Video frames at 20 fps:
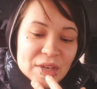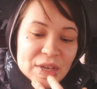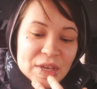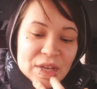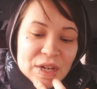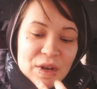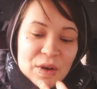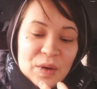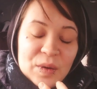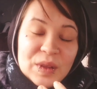
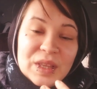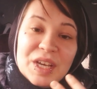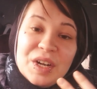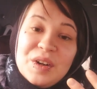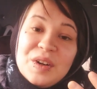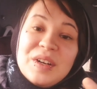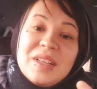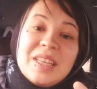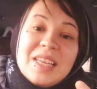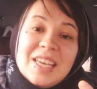
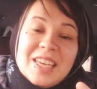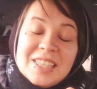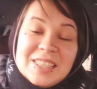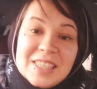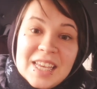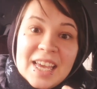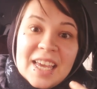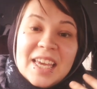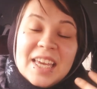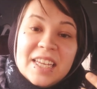Literally it's
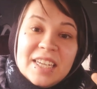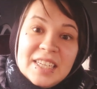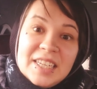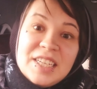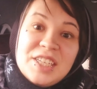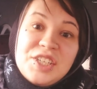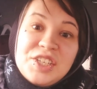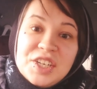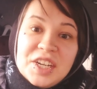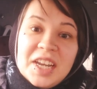like
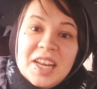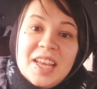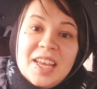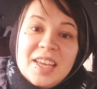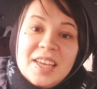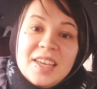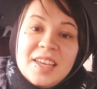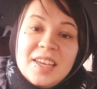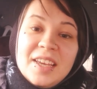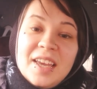
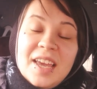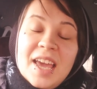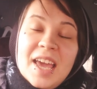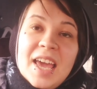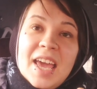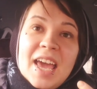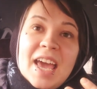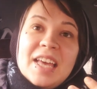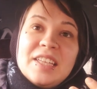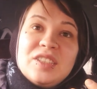conditioning.
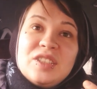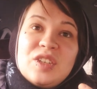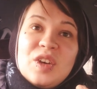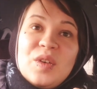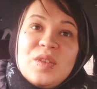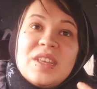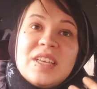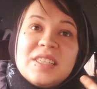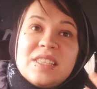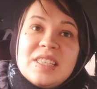And
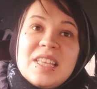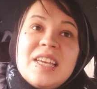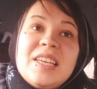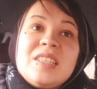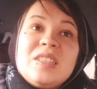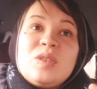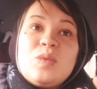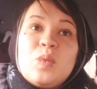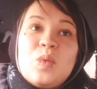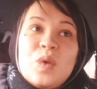so these
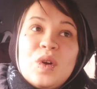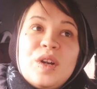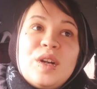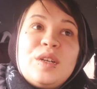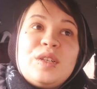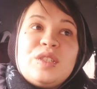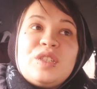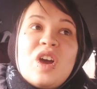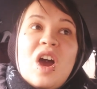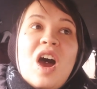things
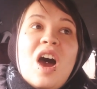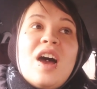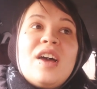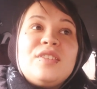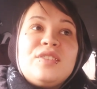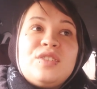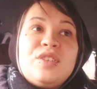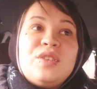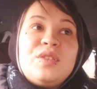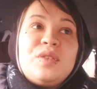weren't taught
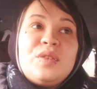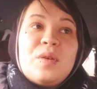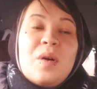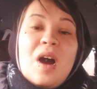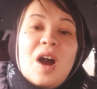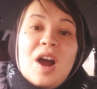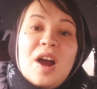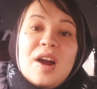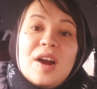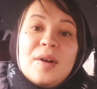to
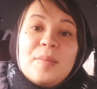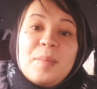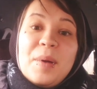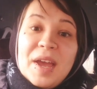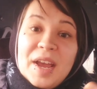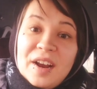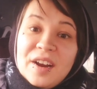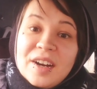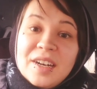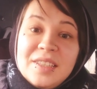our
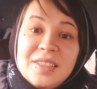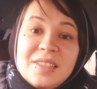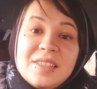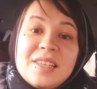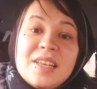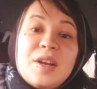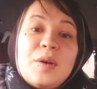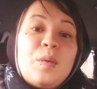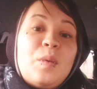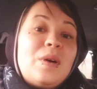parents,
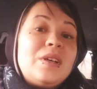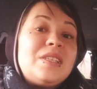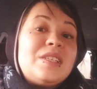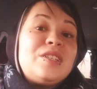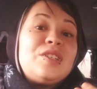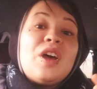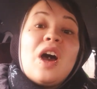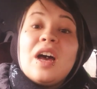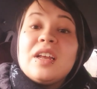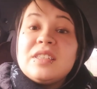and it
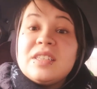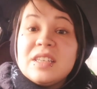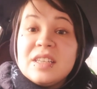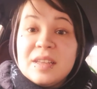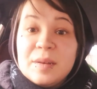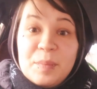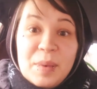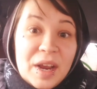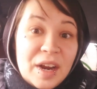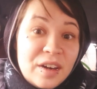wasn't taught to
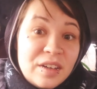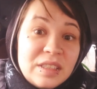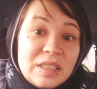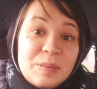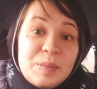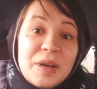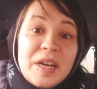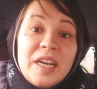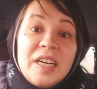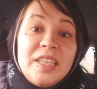the parents'
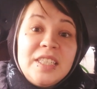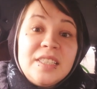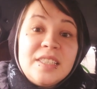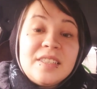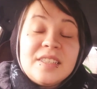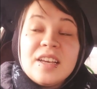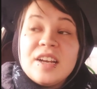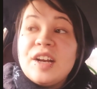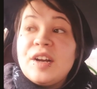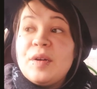
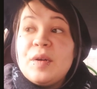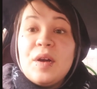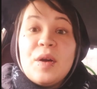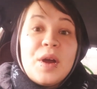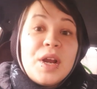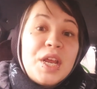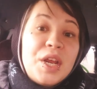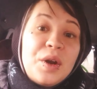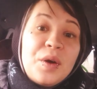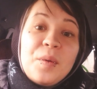parents, or,
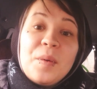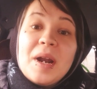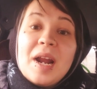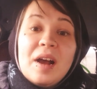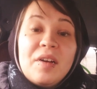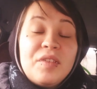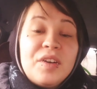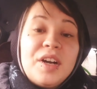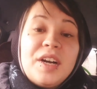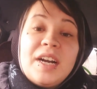
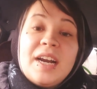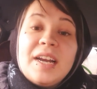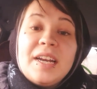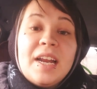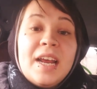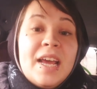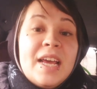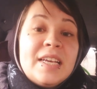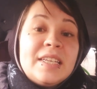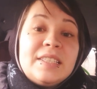whatever, and
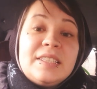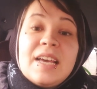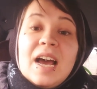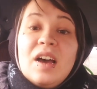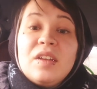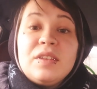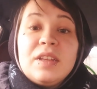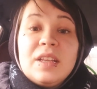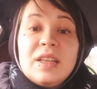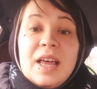
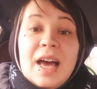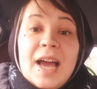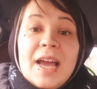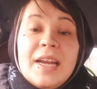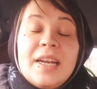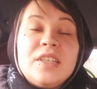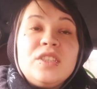down the line.